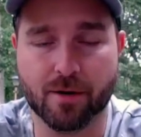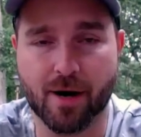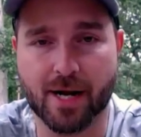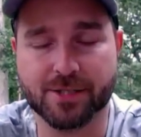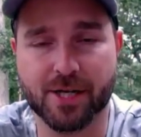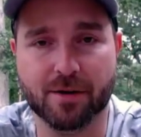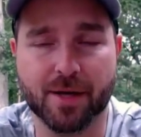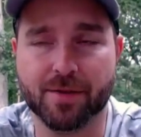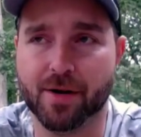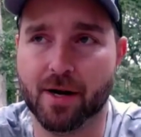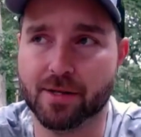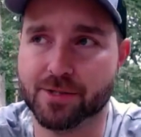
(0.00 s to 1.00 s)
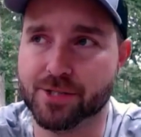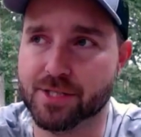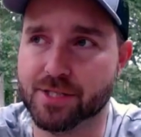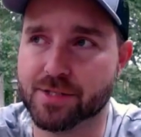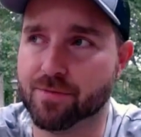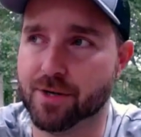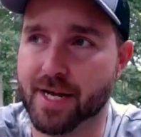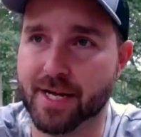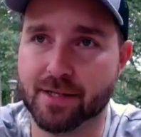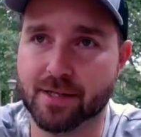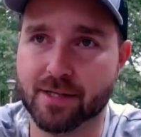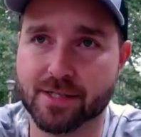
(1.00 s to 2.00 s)
or agile methodologies for an
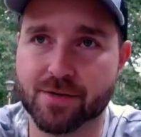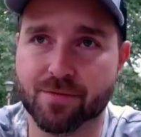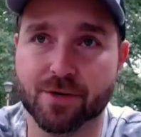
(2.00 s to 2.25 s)
analyst.